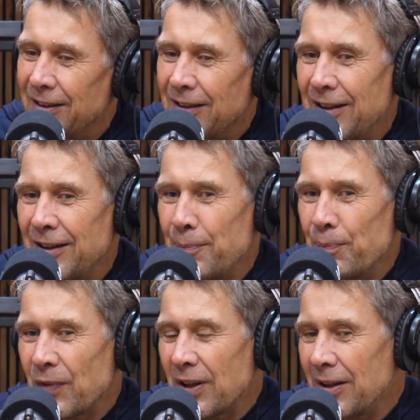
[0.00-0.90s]

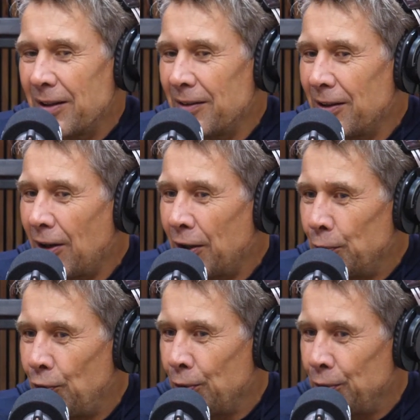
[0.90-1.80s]
Are you
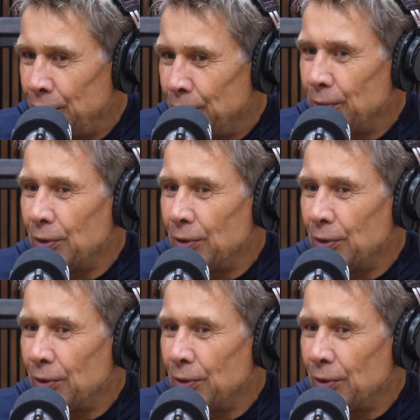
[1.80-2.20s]
sure you're